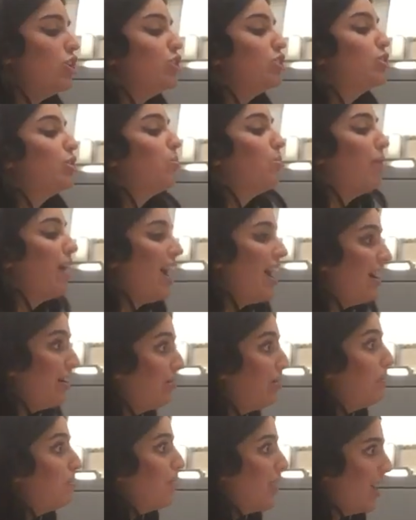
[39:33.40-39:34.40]
So
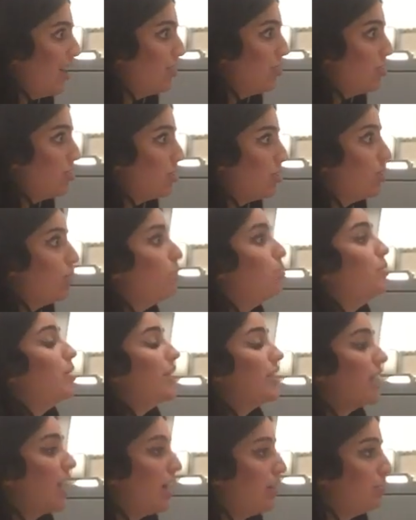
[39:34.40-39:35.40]
how about
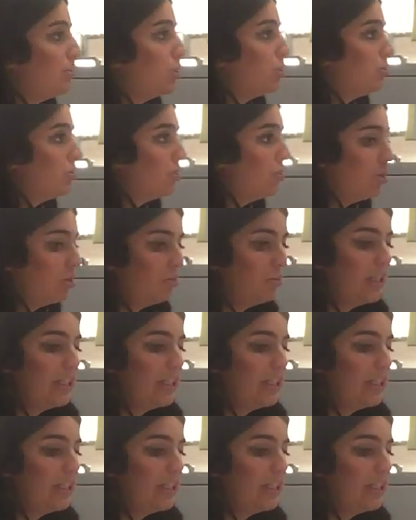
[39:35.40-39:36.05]
we come to